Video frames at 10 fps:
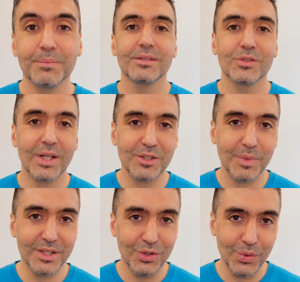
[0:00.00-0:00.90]
So that's
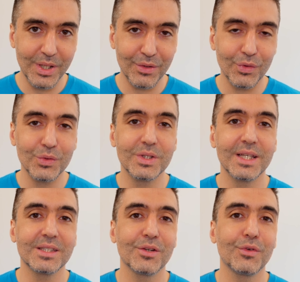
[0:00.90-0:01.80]
my 2-year road
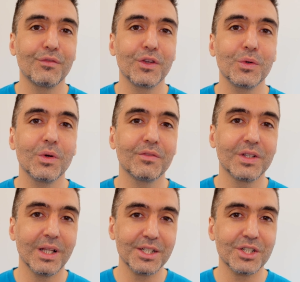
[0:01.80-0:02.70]
tested review of
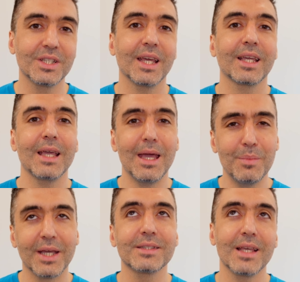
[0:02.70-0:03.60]
the Logitech
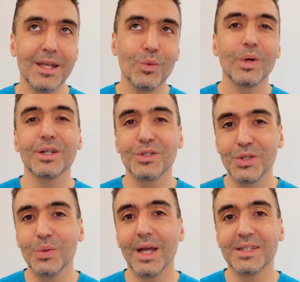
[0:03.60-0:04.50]
MX Anywhere
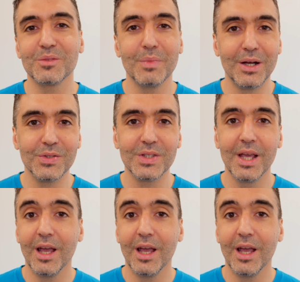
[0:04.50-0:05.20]
2S mouse.